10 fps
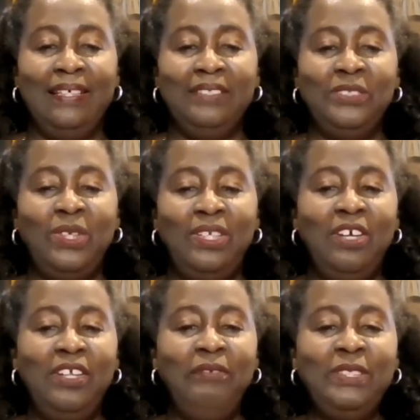So a
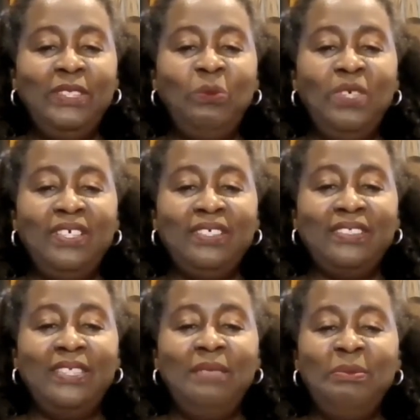lot of his work
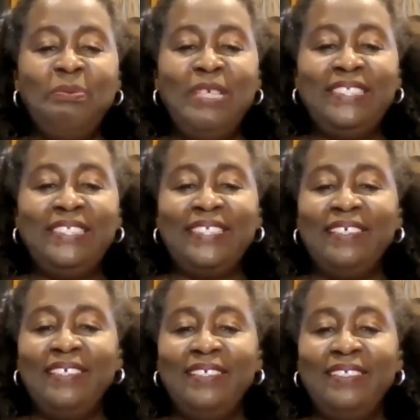seemed
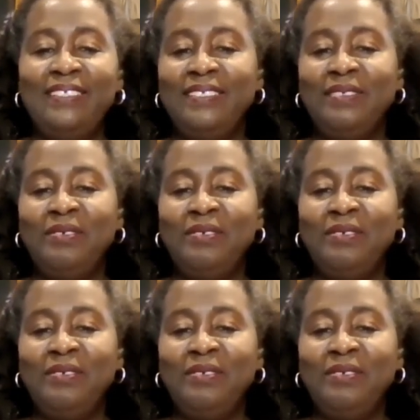mystical,